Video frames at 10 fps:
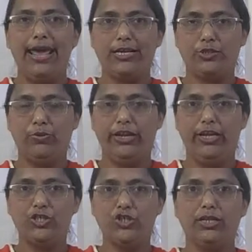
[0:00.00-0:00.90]

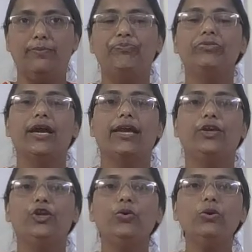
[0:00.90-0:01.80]
explanation.
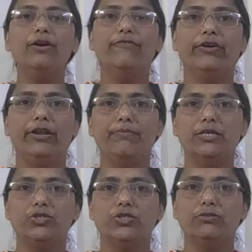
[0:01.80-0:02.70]
Thank you very
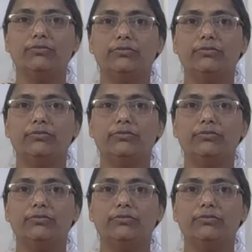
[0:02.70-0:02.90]
much.